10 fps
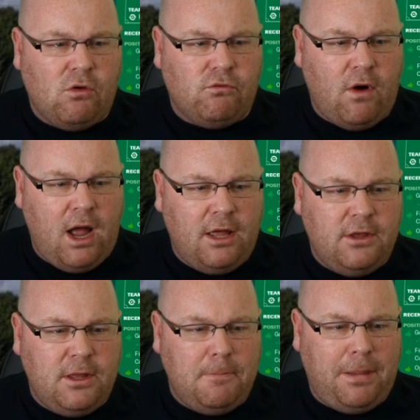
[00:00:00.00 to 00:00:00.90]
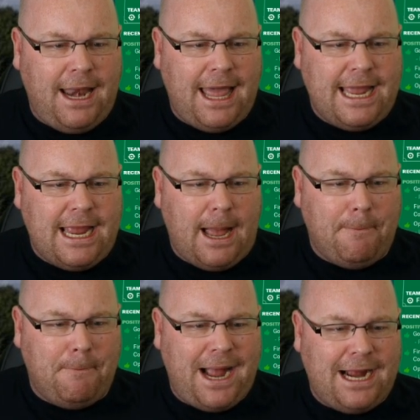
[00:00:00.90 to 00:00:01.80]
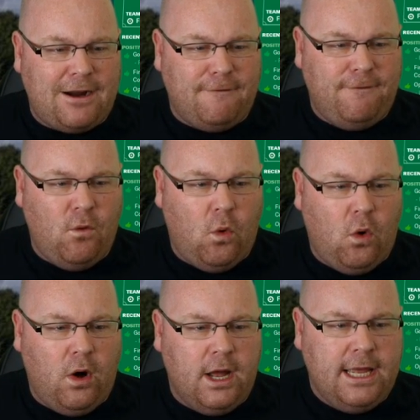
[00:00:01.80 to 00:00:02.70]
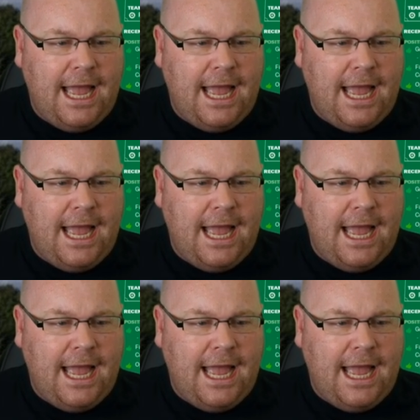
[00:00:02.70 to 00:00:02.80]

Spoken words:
rather than play a back four